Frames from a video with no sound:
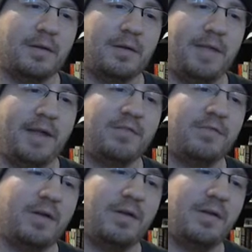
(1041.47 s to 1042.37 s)
That's
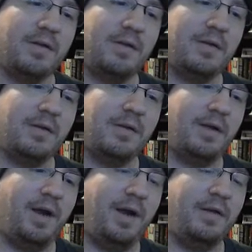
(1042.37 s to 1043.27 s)

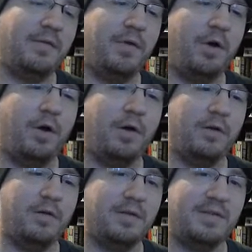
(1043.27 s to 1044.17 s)
kind of
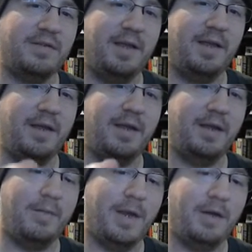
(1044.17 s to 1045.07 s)
hard to say in
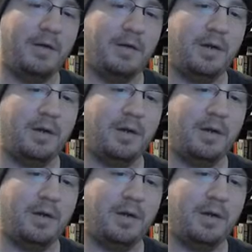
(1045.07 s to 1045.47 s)
a manner.